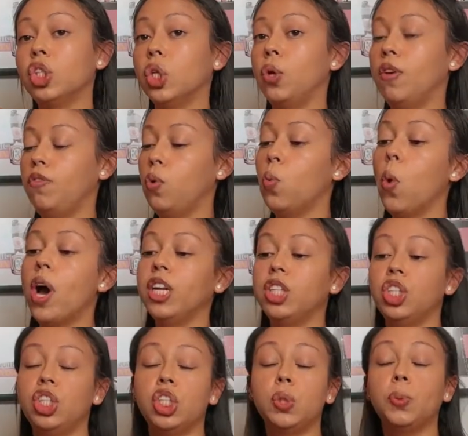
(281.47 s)
So if you wanted
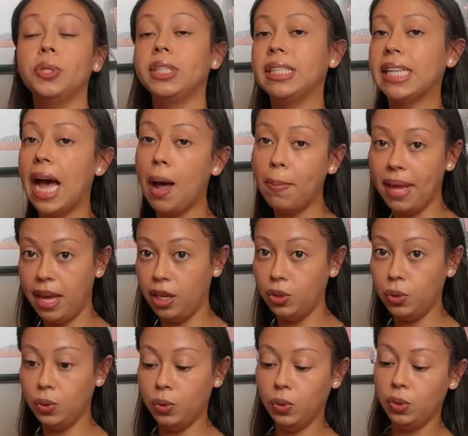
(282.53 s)
to just wear a top
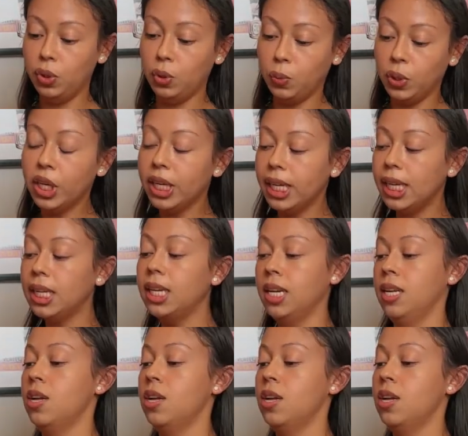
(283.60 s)
handle, you could,